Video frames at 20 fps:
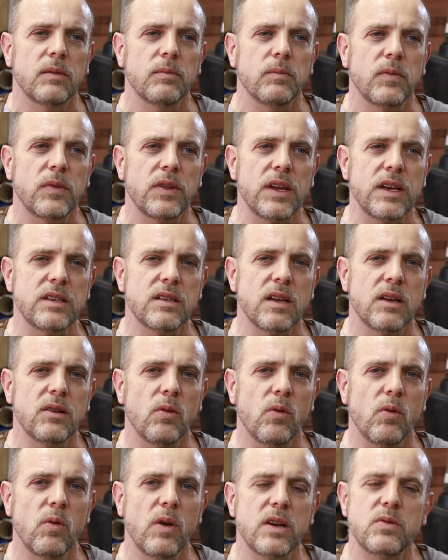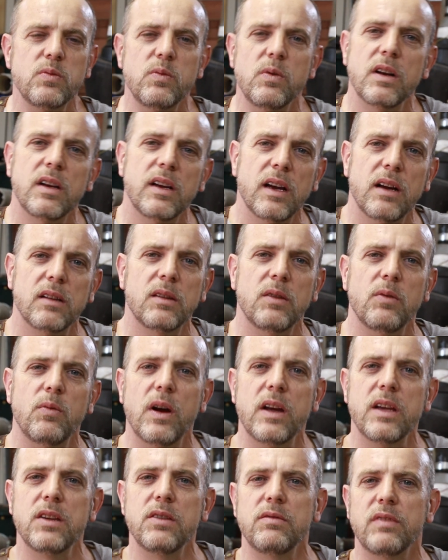Things don't always work out the
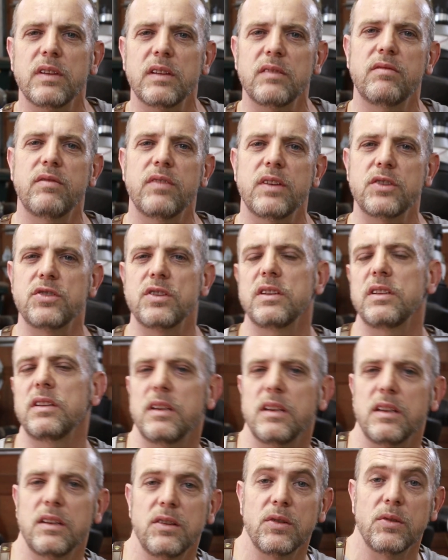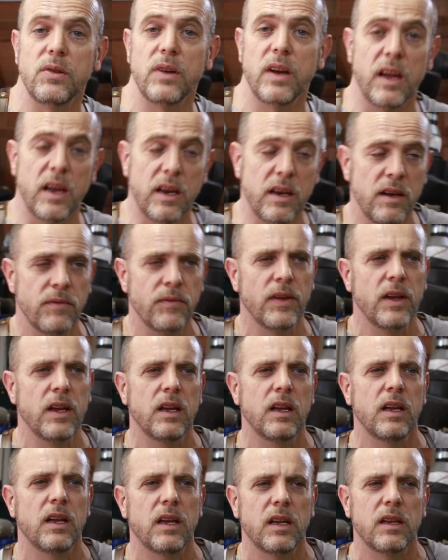way you've envisioned in your head.
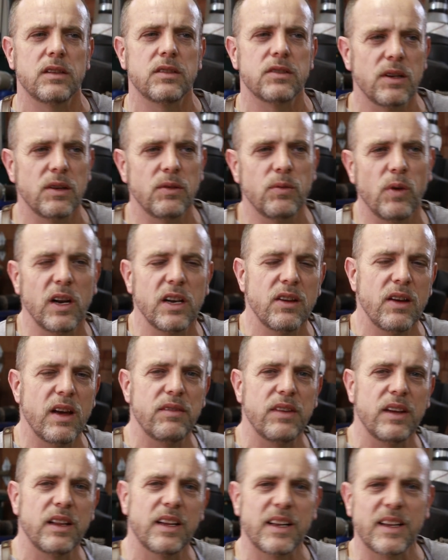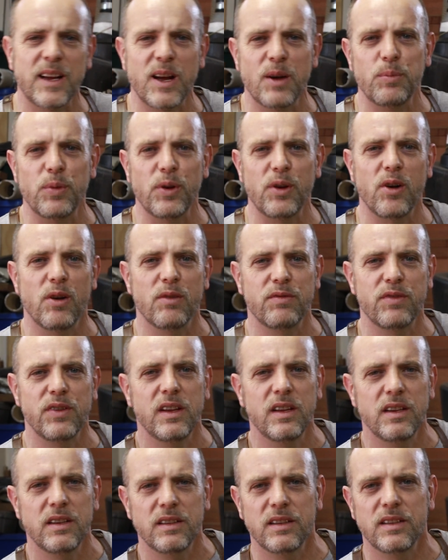So while you're having that cup of coffee,